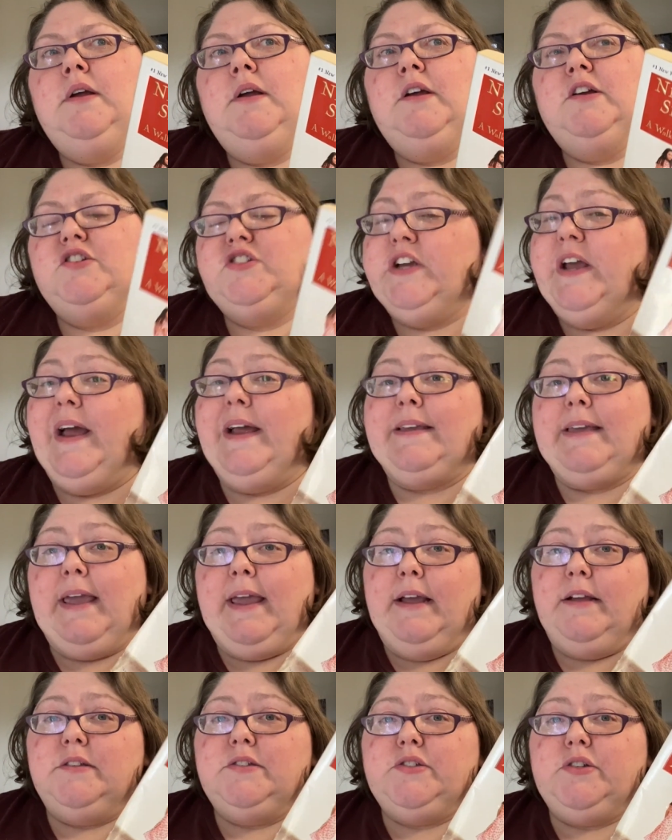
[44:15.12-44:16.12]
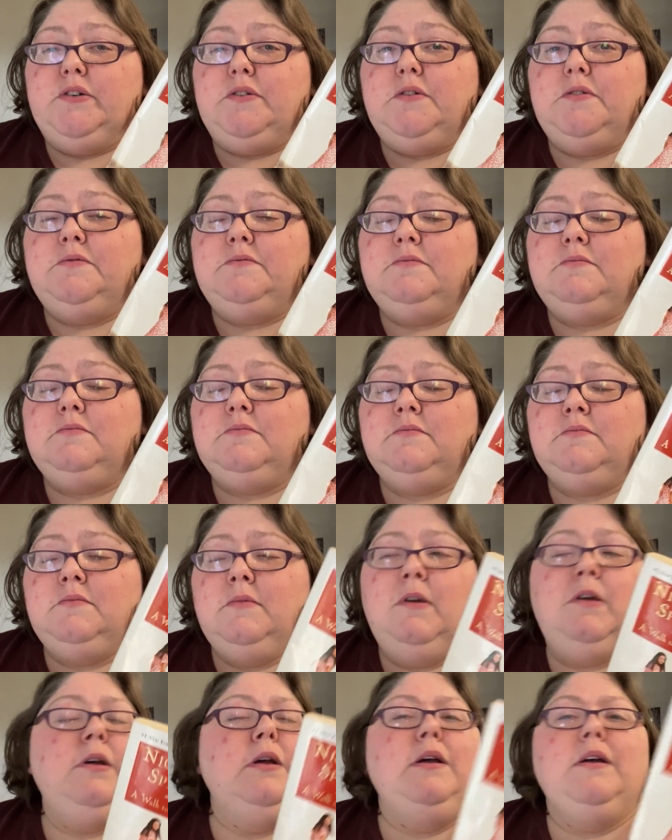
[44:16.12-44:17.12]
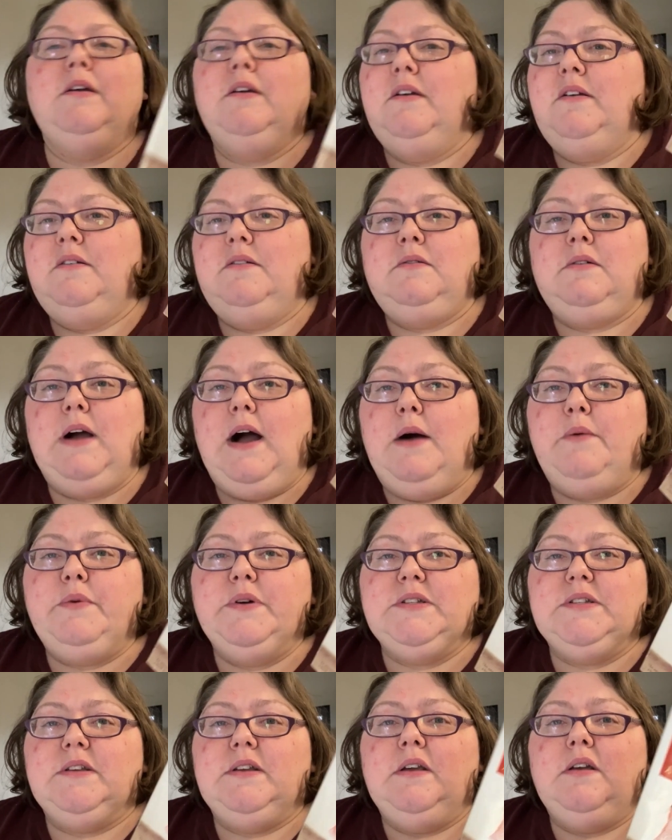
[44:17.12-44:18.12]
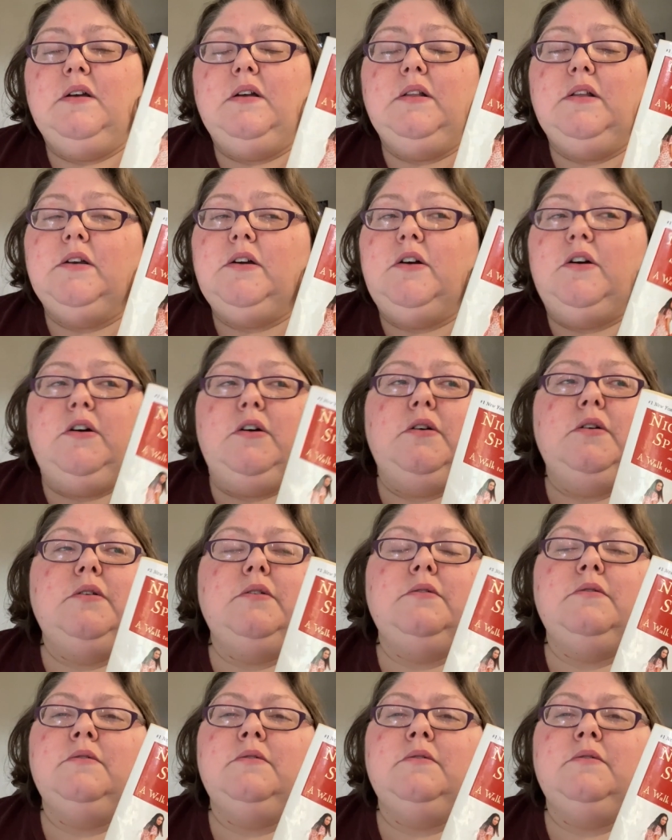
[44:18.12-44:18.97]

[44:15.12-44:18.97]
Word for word: she had cancer. God wasn't healing her,